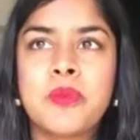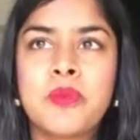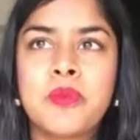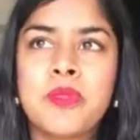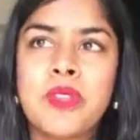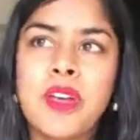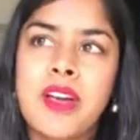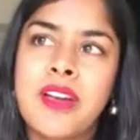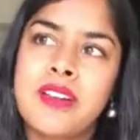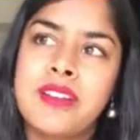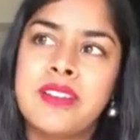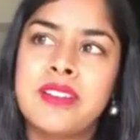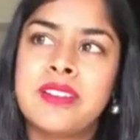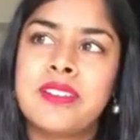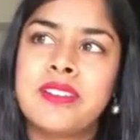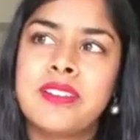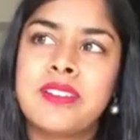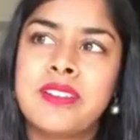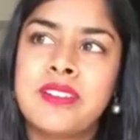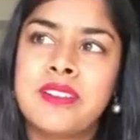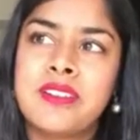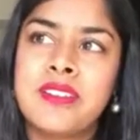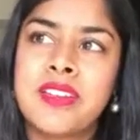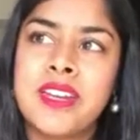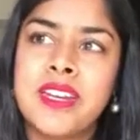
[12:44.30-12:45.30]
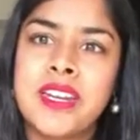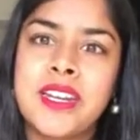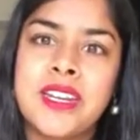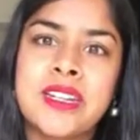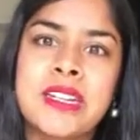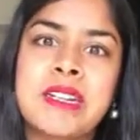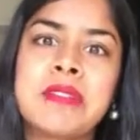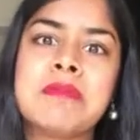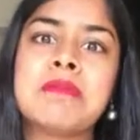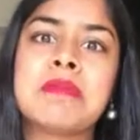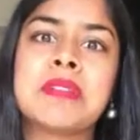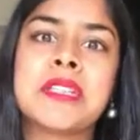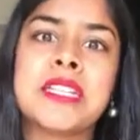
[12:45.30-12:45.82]
That
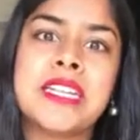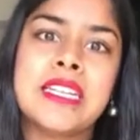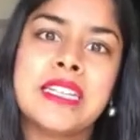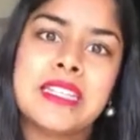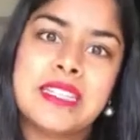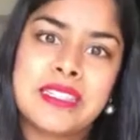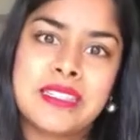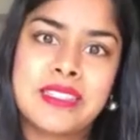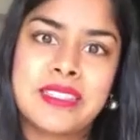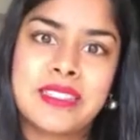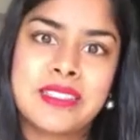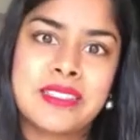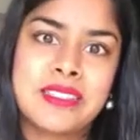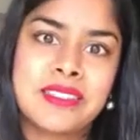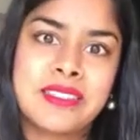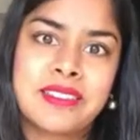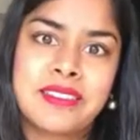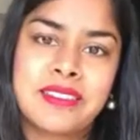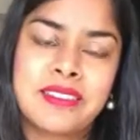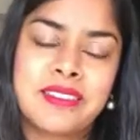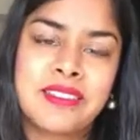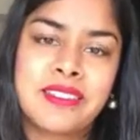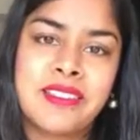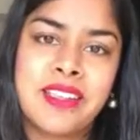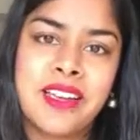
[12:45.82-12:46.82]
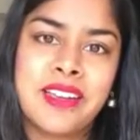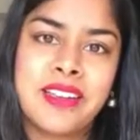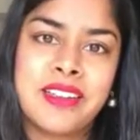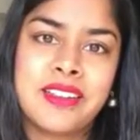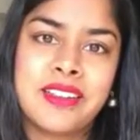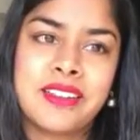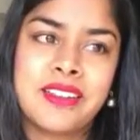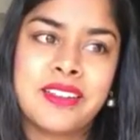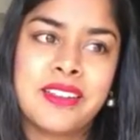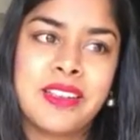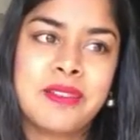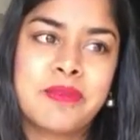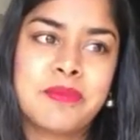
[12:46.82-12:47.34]
incompleteness
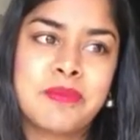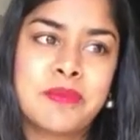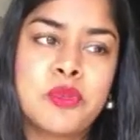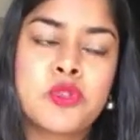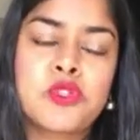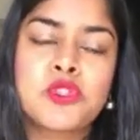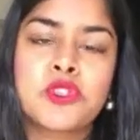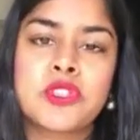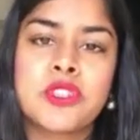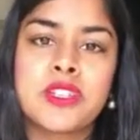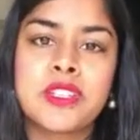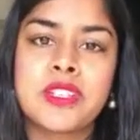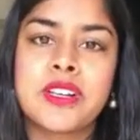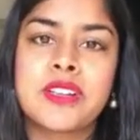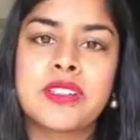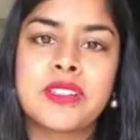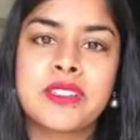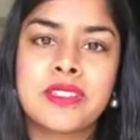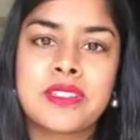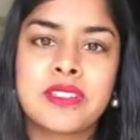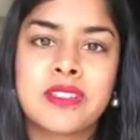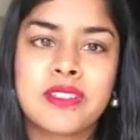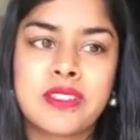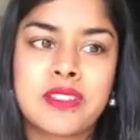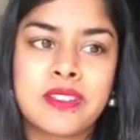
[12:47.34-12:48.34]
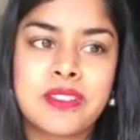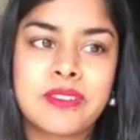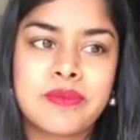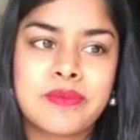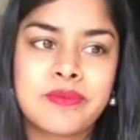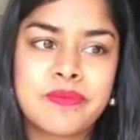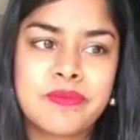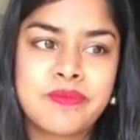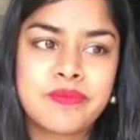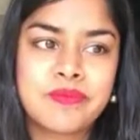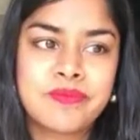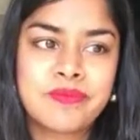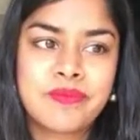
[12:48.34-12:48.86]
that pushes us to
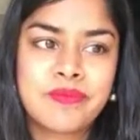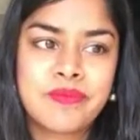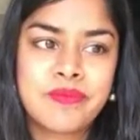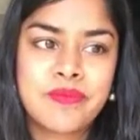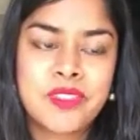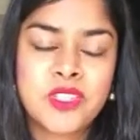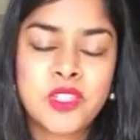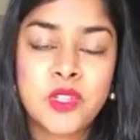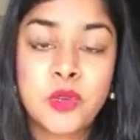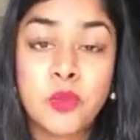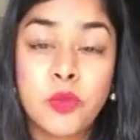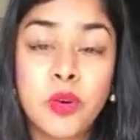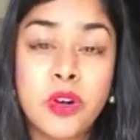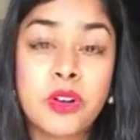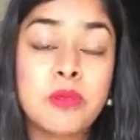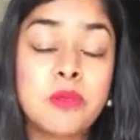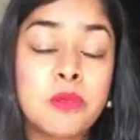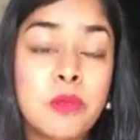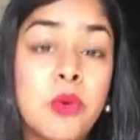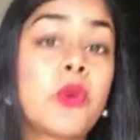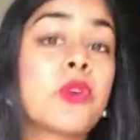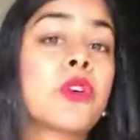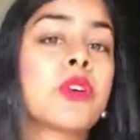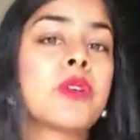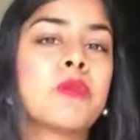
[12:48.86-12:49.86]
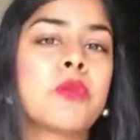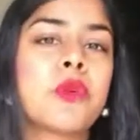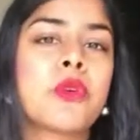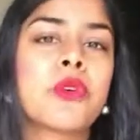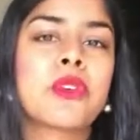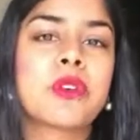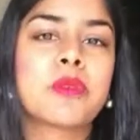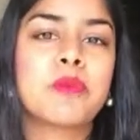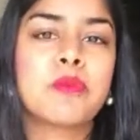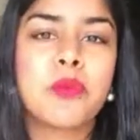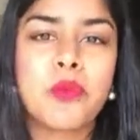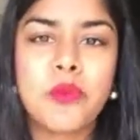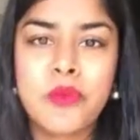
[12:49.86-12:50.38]
want more and more
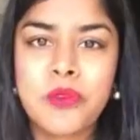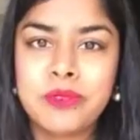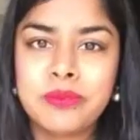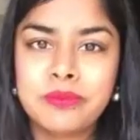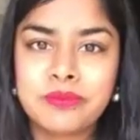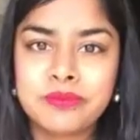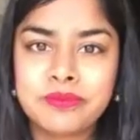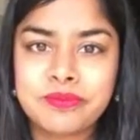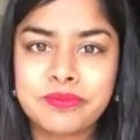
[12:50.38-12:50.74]
and more